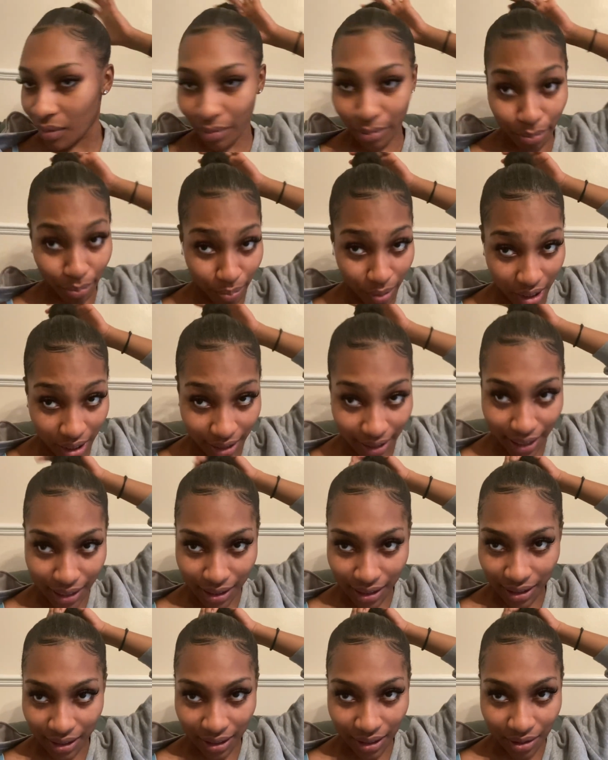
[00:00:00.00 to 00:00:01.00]
But he said
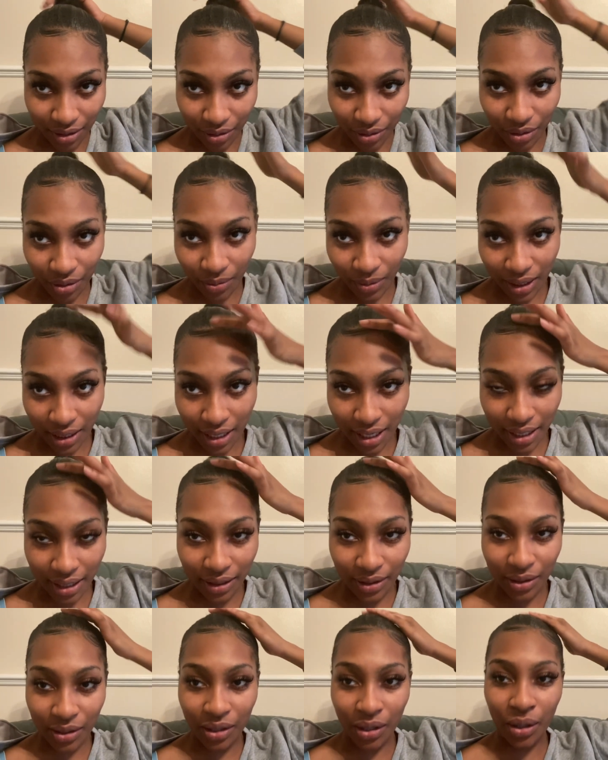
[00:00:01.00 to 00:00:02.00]
he don't know when that is,
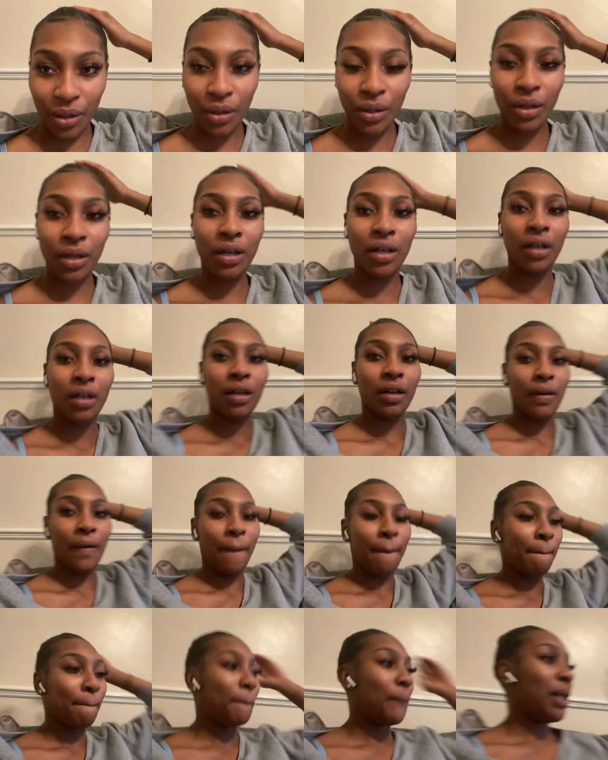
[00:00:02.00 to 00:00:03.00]
so
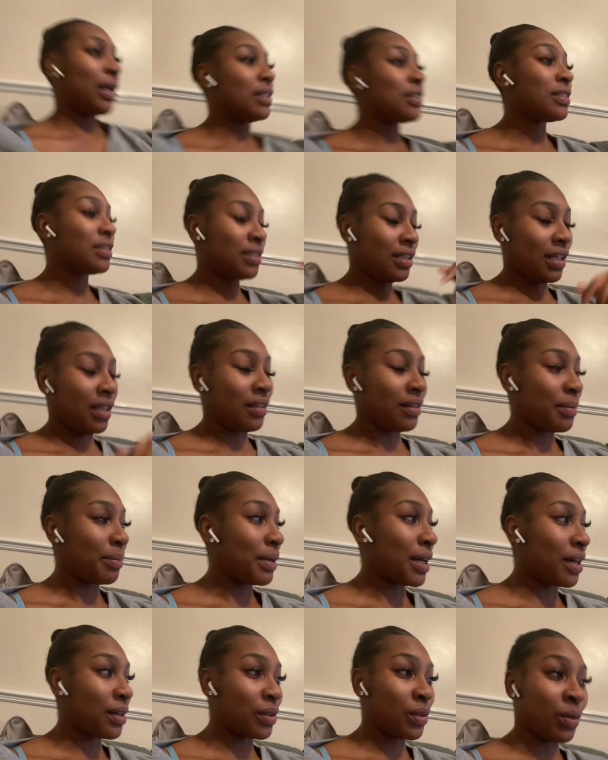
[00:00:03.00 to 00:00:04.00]
let's see the
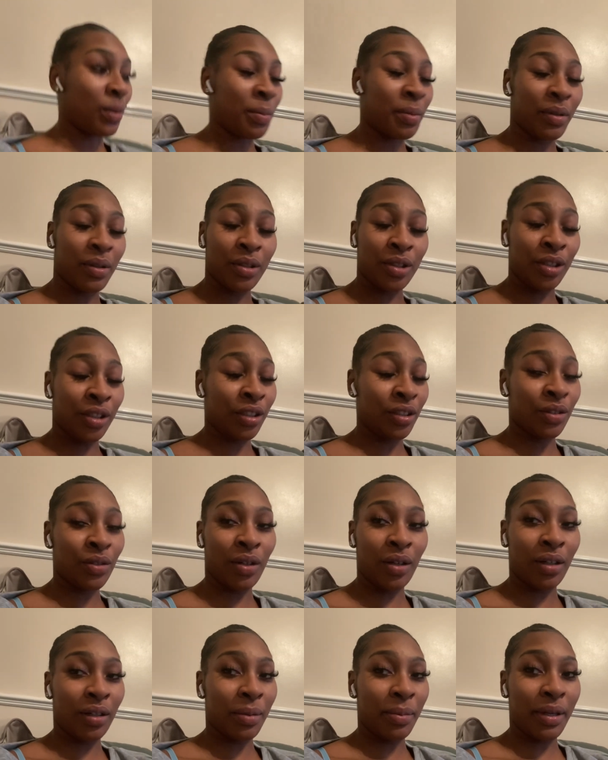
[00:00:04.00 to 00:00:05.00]
backlog because she's not going
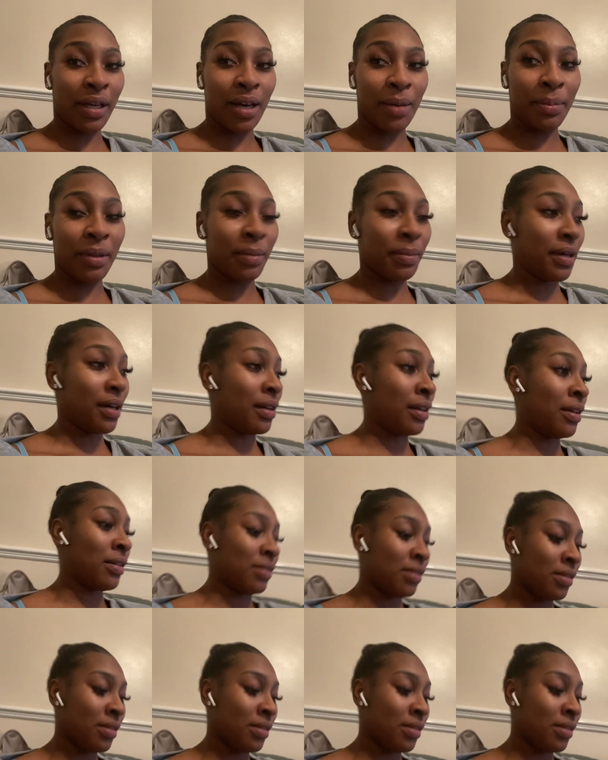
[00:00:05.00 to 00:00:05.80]
to be happy about this.